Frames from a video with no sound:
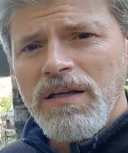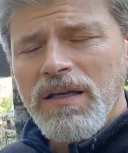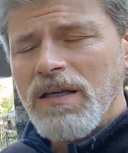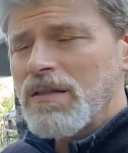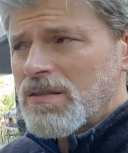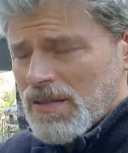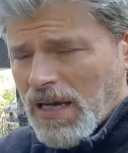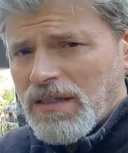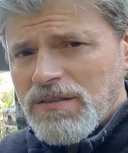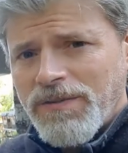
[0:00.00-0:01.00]
He is
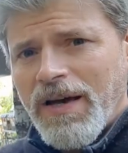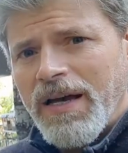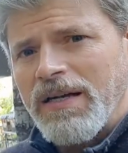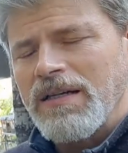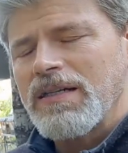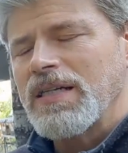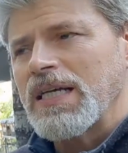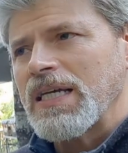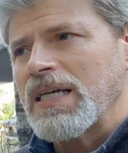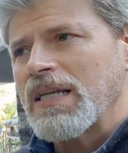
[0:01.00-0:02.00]
satisfied.
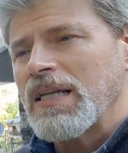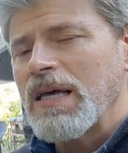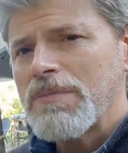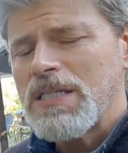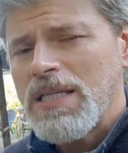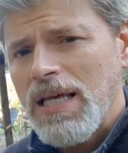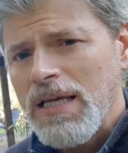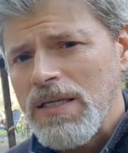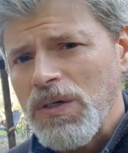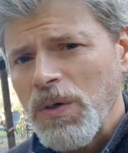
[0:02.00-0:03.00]
And let me tell
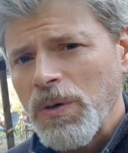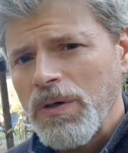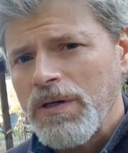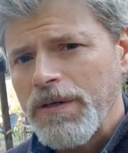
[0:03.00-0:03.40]
you,